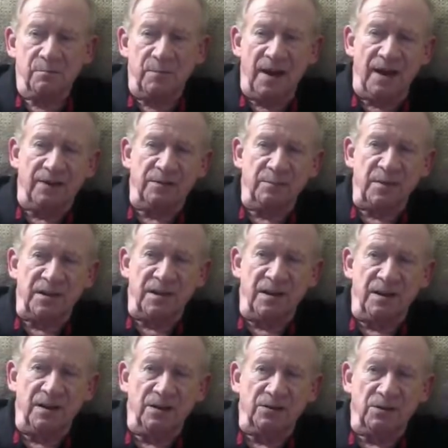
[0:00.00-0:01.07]
Back to
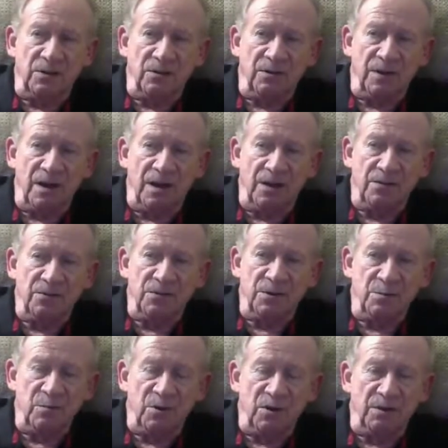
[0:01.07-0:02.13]
Bikini Atoll and
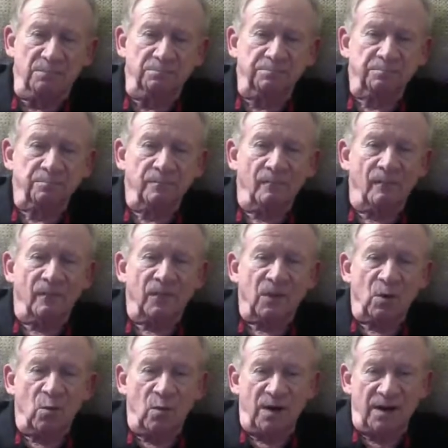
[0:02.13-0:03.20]
hydrogen bomb.
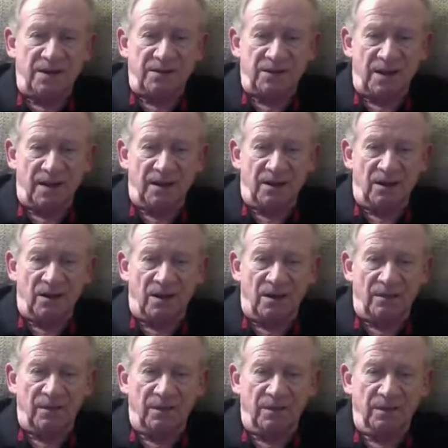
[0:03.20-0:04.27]
When they set it
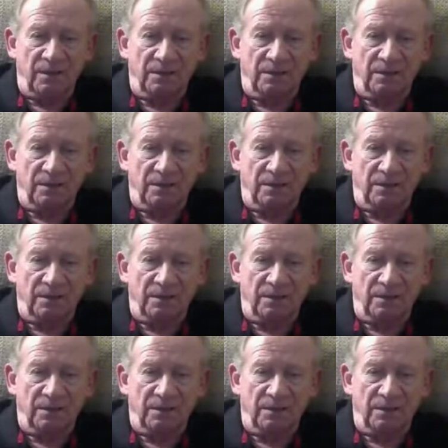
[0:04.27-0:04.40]
off,